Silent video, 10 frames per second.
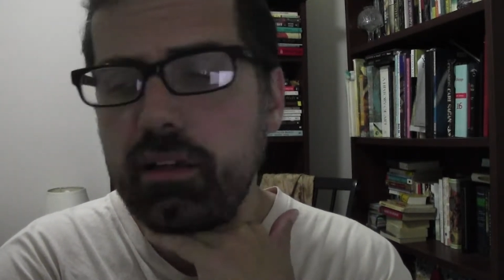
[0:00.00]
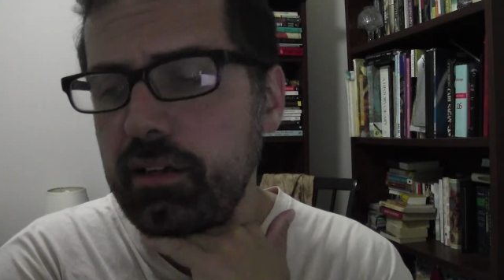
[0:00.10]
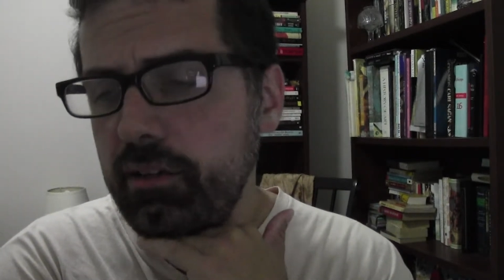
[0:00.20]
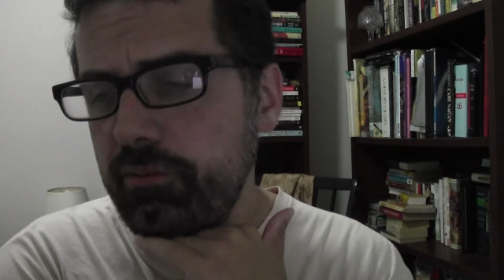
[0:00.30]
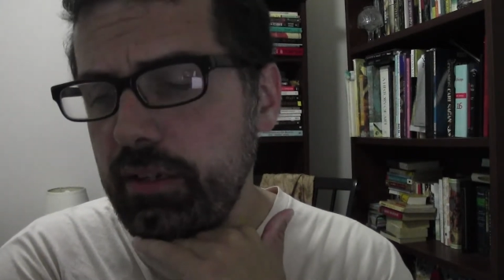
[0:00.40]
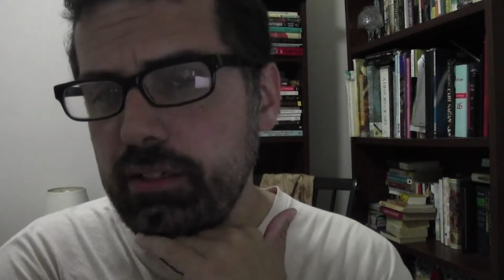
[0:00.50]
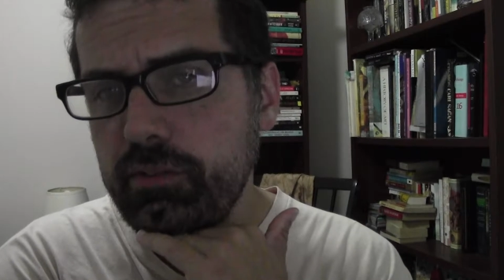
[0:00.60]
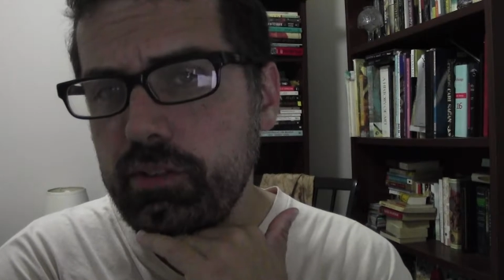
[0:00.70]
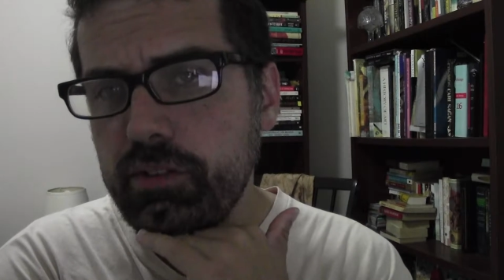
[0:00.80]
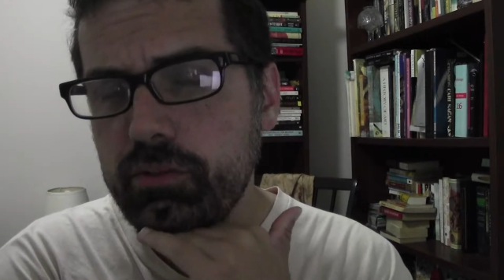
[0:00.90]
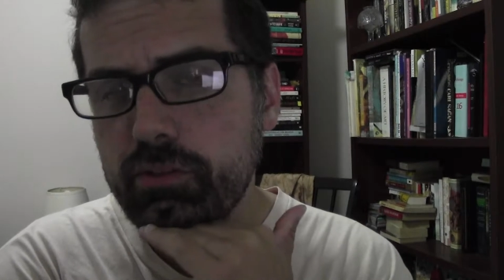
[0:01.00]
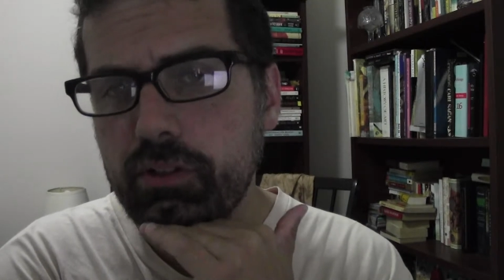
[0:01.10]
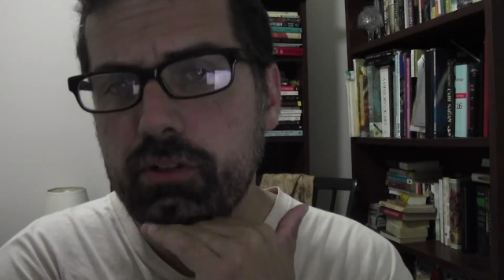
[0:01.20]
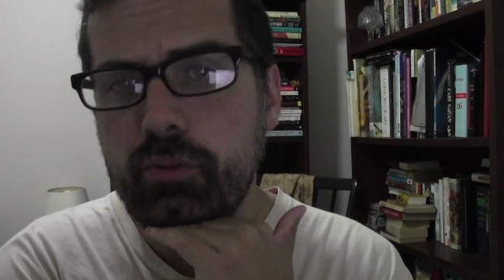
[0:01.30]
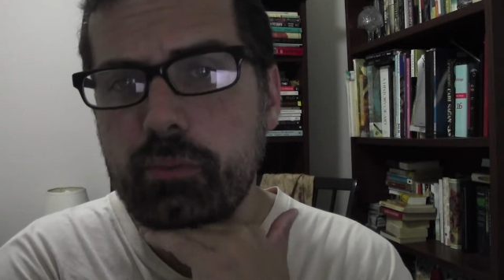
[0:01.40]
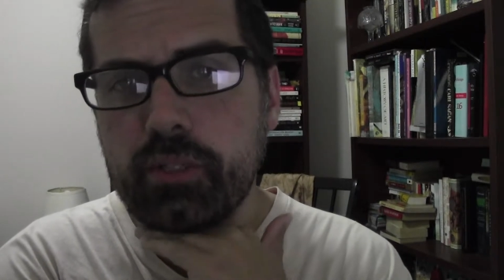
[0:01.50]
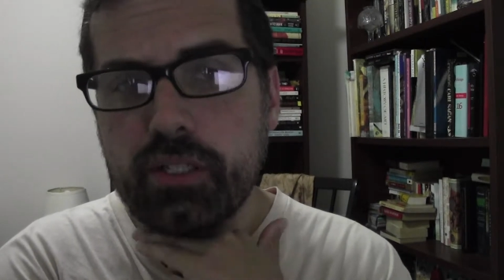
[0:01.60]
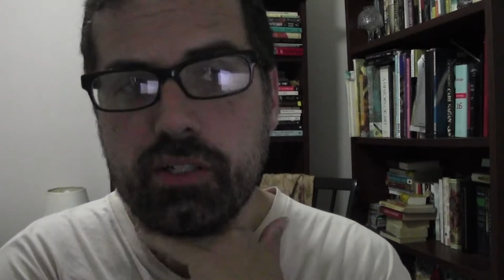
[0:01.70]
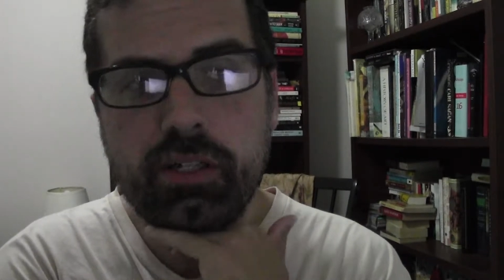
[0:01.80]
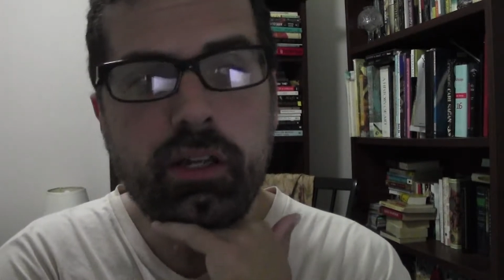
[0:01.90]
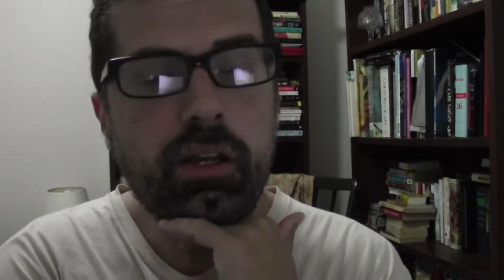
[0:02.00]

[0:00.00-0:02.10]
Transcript: effect of his repetition,